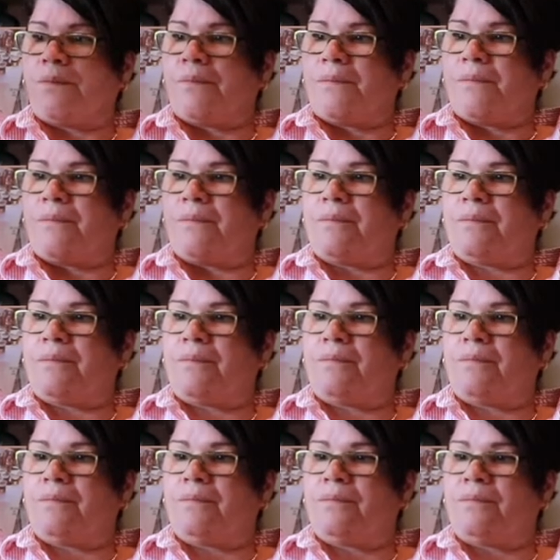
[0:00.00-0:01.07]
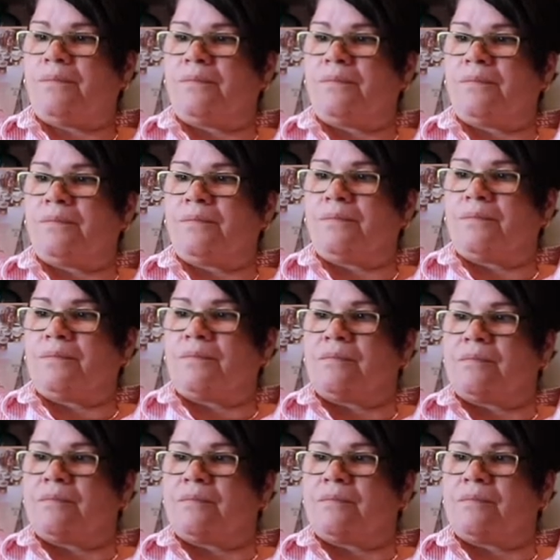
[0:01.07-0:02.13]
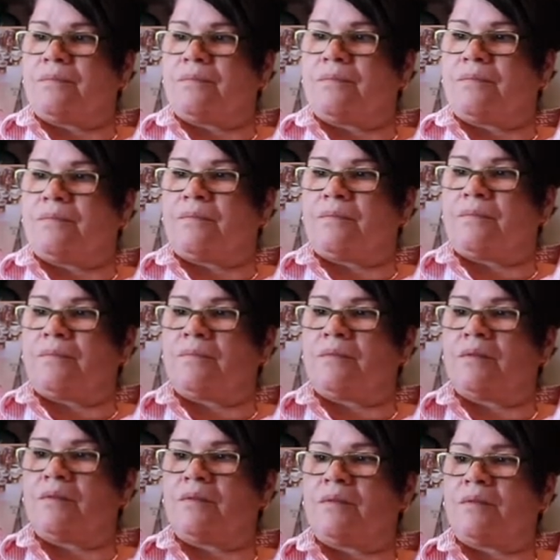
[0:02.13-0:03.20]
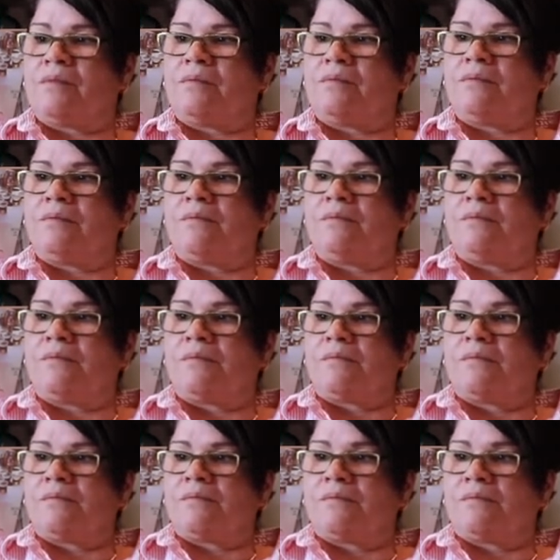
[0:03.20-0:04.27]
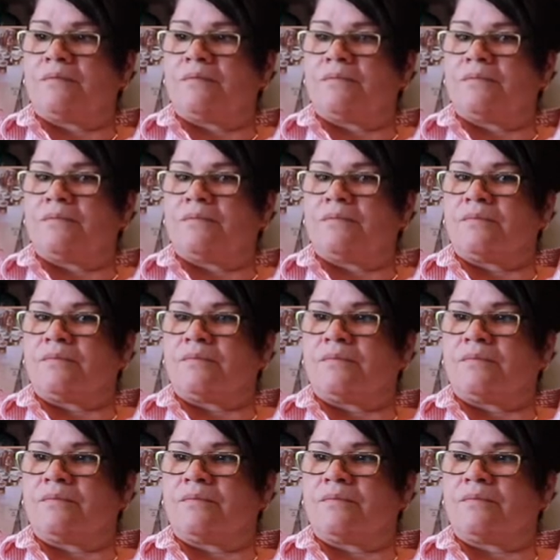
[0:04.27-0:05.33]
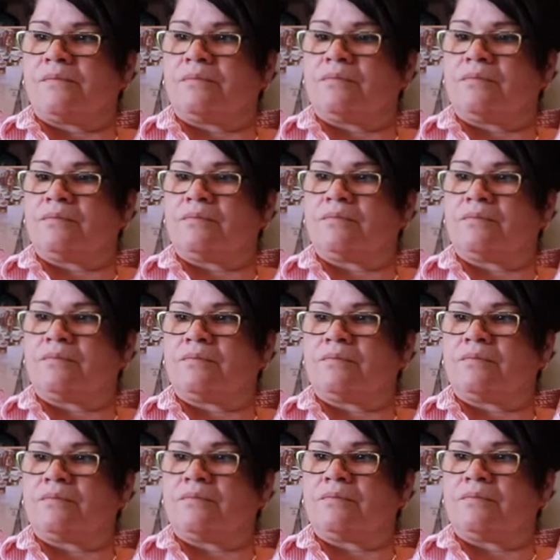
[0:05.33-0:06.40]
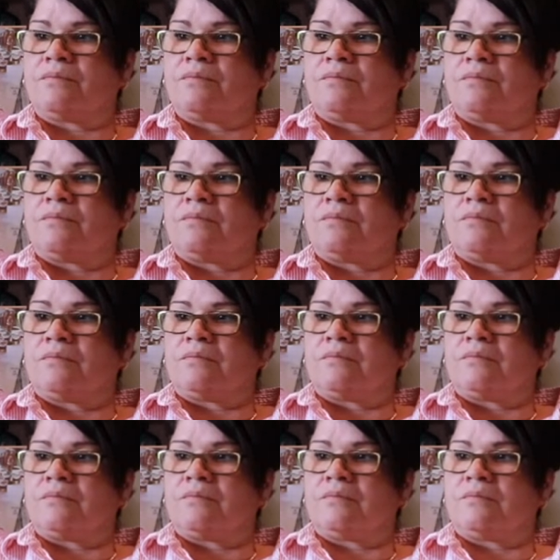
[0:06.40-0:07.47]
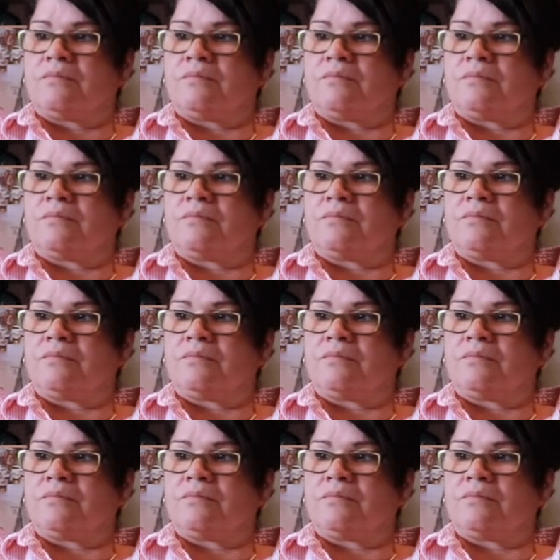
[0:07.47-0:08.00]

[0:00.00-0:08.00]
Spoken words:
(not speaking)